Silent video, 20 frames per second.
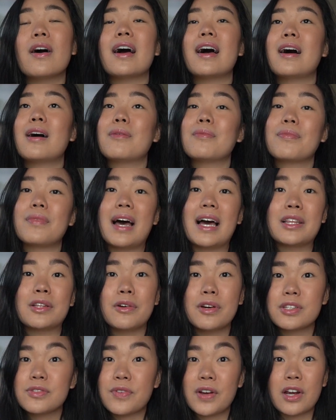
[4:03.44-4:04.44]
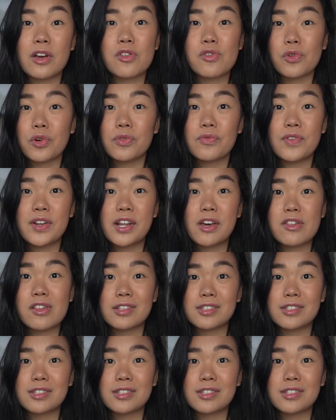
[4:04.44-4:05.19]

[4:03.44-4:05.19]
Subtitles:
I know it's a very short video,